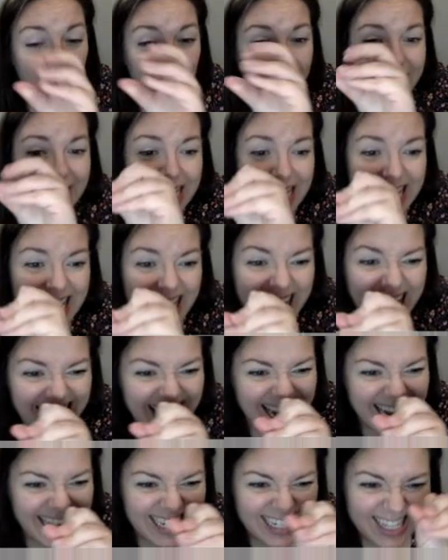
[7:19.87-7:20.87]
We
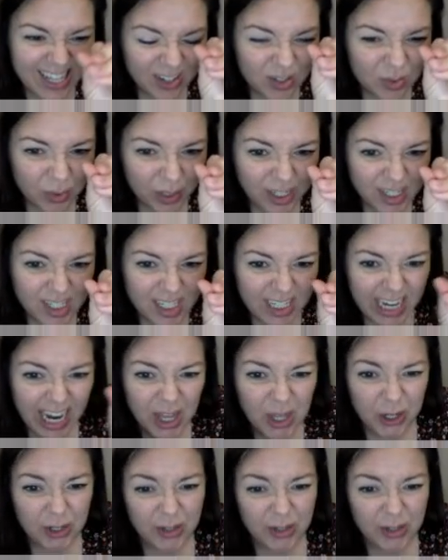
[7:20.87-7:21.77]
liaise those words together.